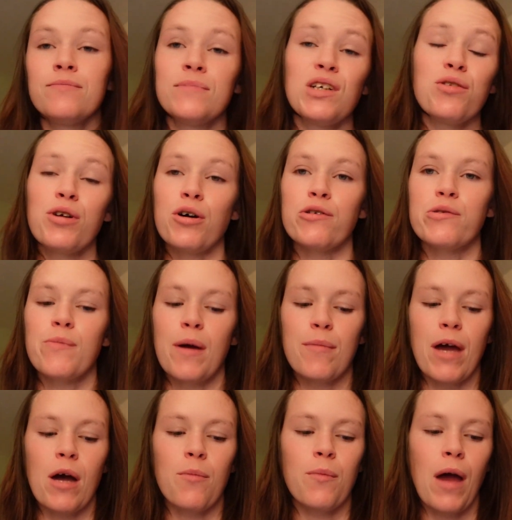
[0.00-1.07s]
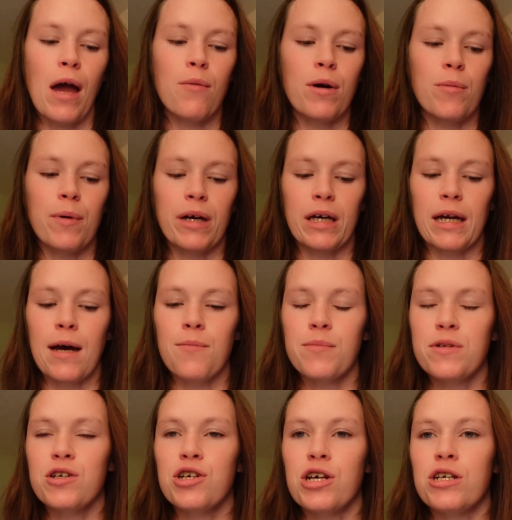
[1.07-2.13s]
Who knows? Maybe I will pick it up
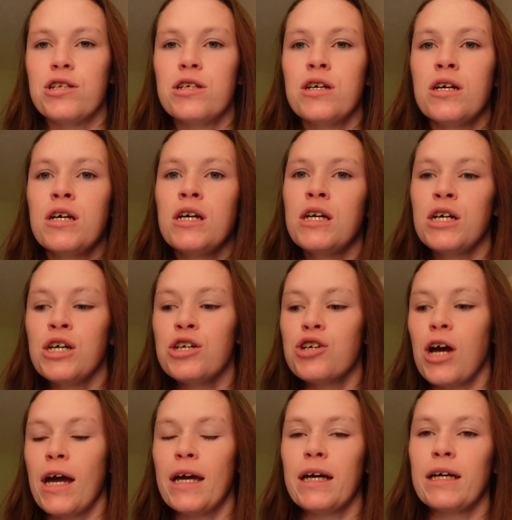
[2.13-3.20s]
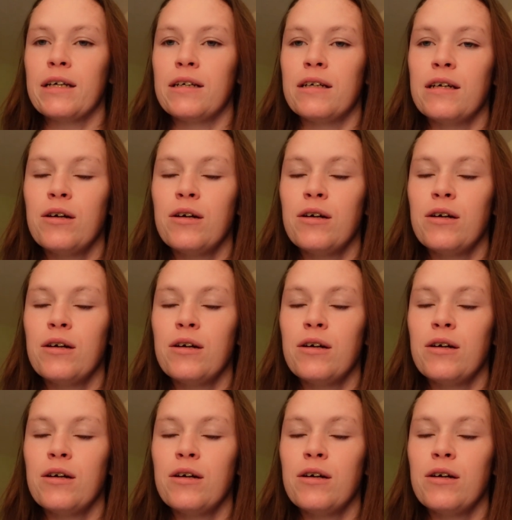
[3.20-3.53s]
and just try and